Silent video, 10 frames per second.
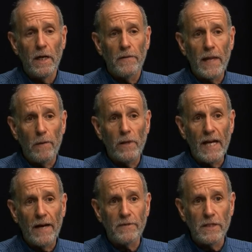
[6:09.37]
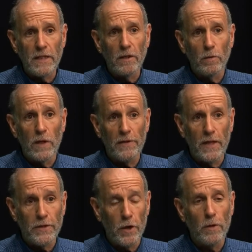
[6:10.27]
that we have to deal with
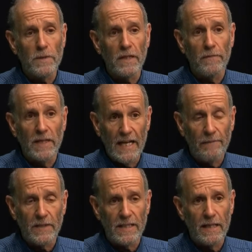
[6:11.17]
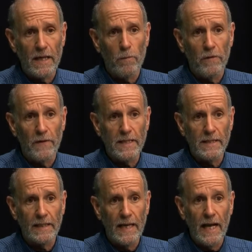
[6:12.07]
in terms of the deficit that we're
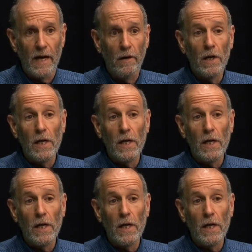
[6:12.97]
facing now.